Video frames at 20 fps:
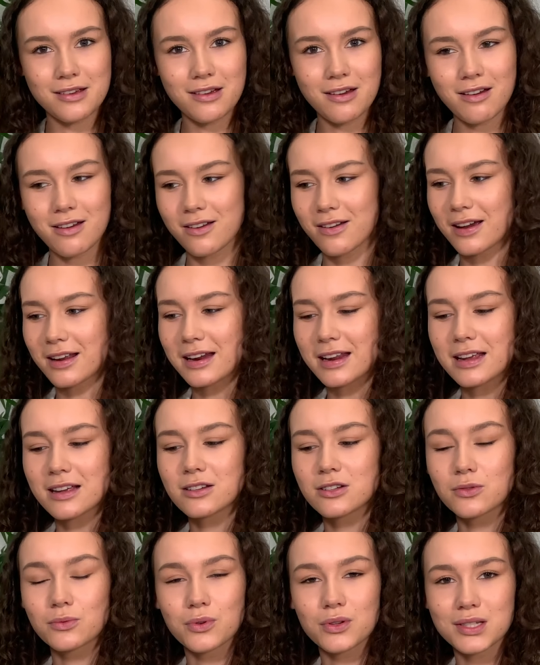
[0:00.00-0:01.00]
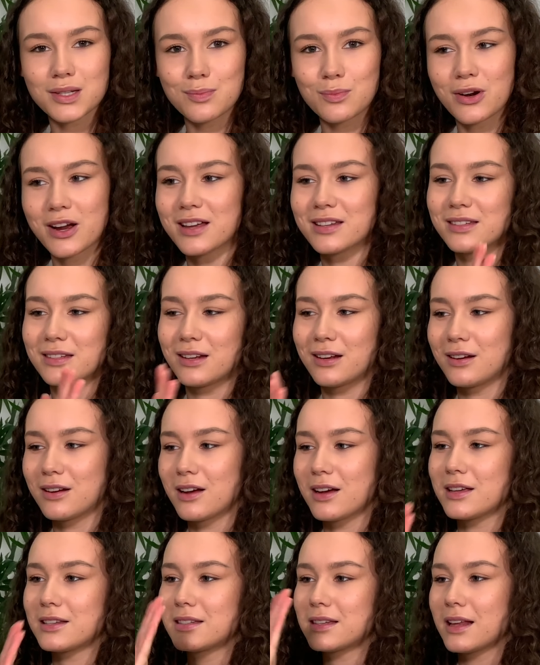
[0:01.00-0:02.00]
go, and here's your rosin press in a
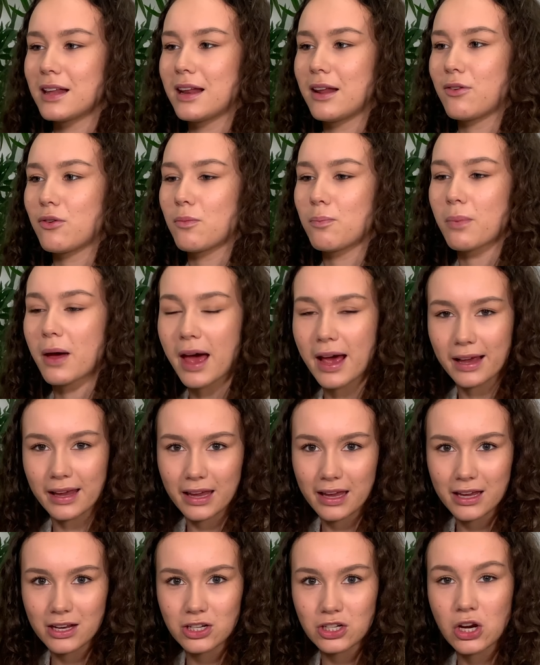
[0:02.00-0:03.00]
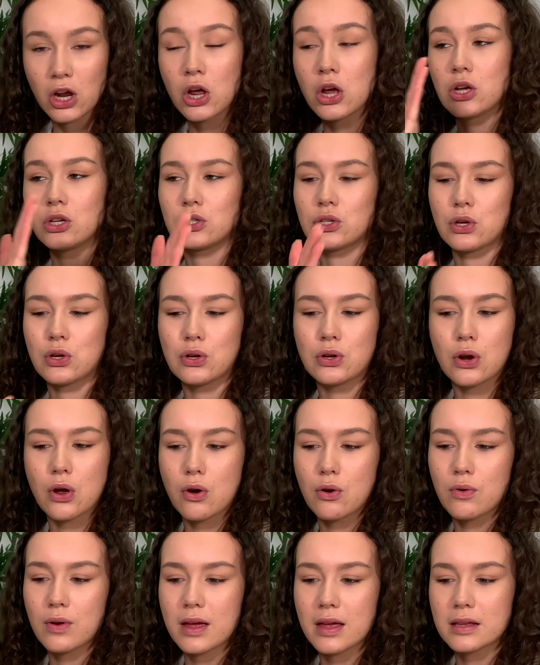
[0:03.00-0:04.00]
nice little package, so you
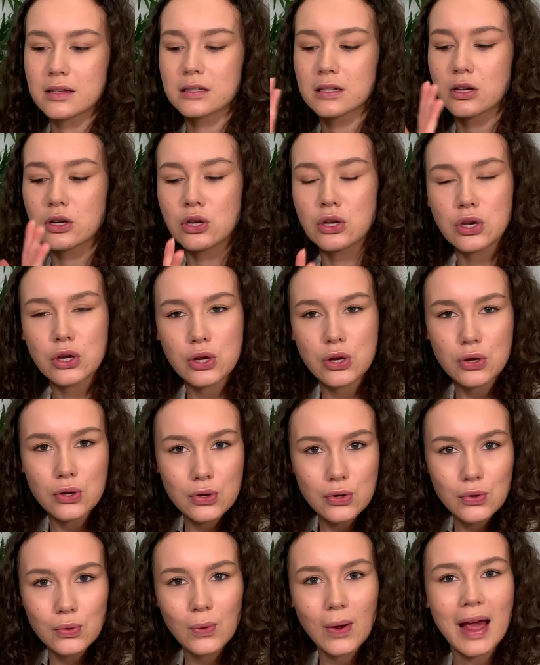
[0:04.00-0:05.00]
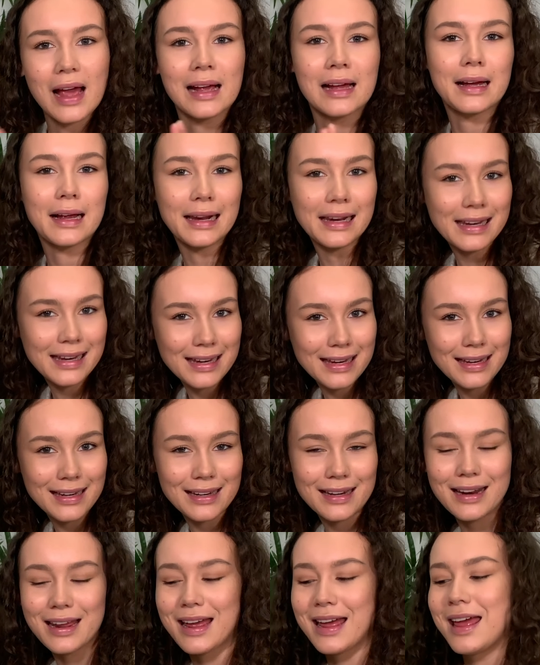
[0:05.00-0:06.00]
know it's new and clean.